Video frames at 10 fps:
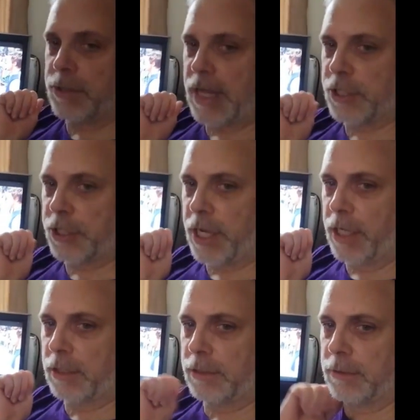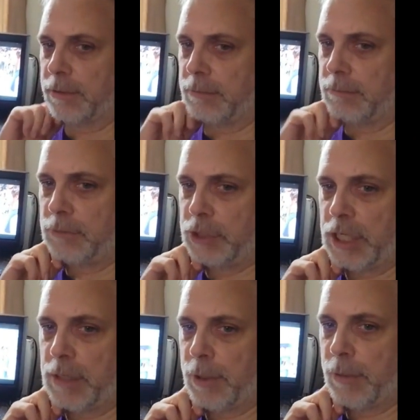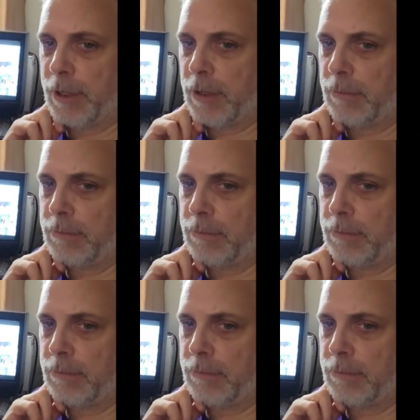That's Jake. Jacob Omer.